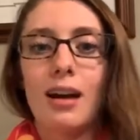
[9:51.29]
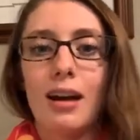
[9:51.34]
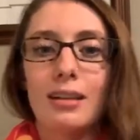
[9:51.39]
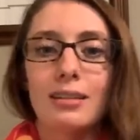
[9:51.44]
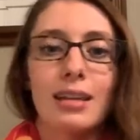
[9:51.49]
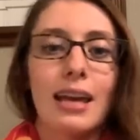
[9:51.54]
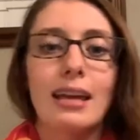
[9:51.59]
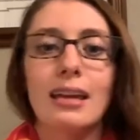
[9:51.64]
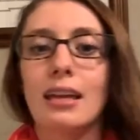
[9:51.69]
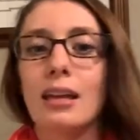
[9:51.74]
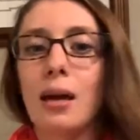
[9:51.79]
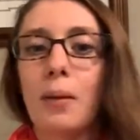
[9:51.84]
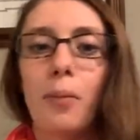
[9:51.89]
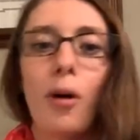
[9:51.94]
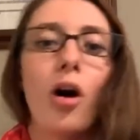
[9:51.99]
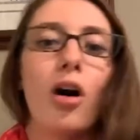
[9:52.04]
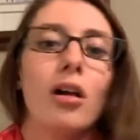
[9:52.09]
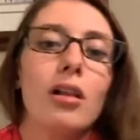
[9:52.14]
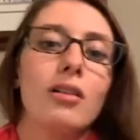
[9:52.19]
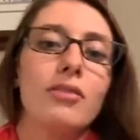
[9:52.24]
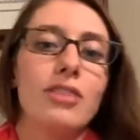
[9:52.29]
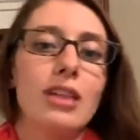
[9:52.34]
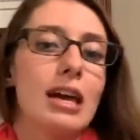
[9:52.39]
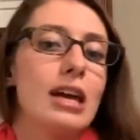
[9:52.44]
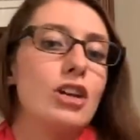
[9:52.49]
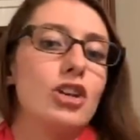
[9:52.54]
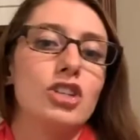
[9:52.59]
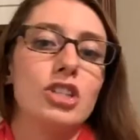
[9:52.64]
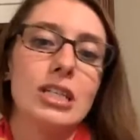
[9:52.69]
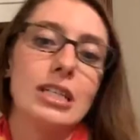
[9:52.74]
taking up all of the
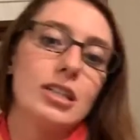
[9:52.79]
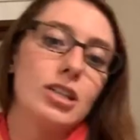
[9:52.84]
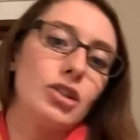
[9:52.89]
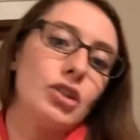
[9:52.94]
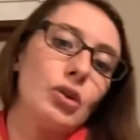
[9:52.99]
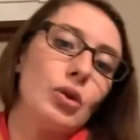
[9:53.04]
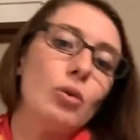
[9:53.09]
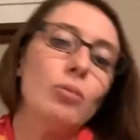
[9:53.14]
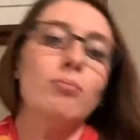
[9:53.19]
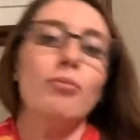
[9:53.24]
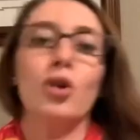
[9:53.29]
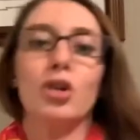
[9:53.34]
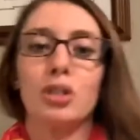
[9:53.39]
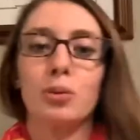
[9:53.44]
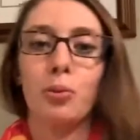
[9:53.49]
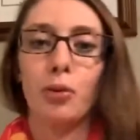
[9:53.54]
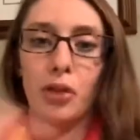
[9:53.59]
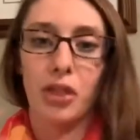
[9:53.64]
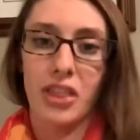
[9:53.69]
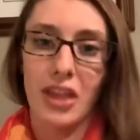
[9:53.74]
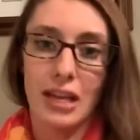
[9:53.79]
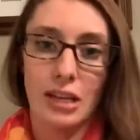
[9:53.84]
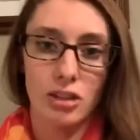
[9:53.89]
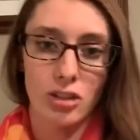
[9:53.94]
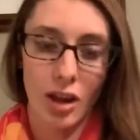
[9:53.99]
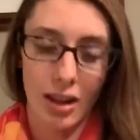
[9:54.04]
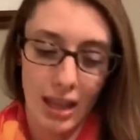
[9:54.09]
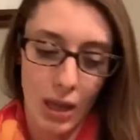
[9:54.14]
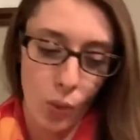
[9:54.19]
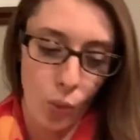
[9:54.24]
energy to do multiple things
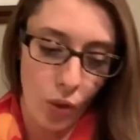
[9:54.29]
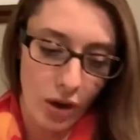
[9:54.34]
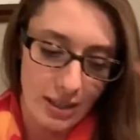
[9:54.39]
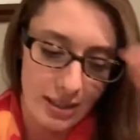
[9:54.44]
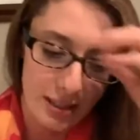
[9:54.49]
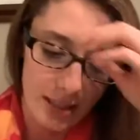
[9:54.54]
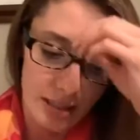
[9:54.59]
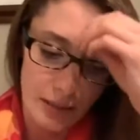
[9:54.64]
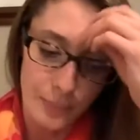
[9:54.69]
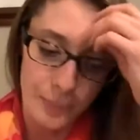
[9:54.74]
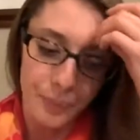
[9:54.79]
all at once.